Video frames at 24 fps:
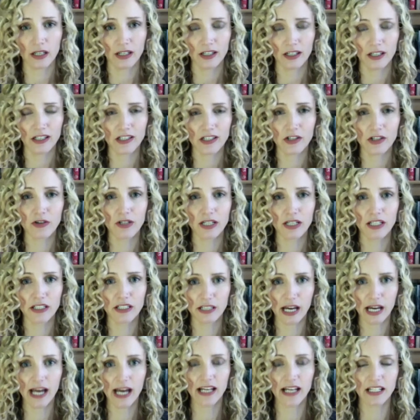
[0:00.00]
it's only at,
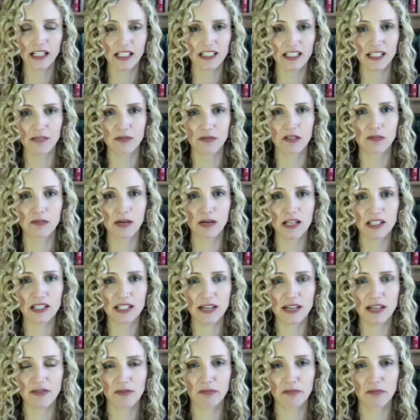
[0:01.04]
at it seems, at about
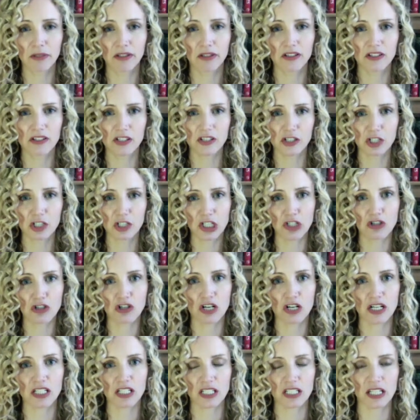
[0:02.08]
seven months that she's
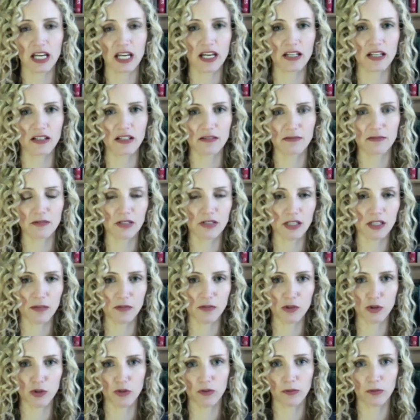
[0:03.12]
trying to get some
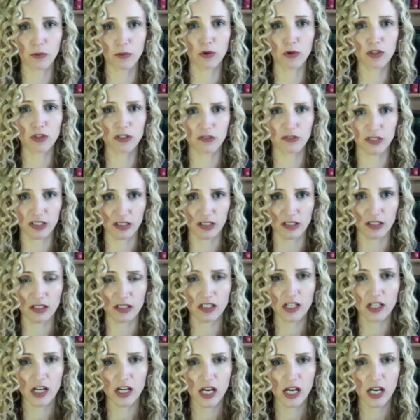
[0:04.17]
sort of abortifacient.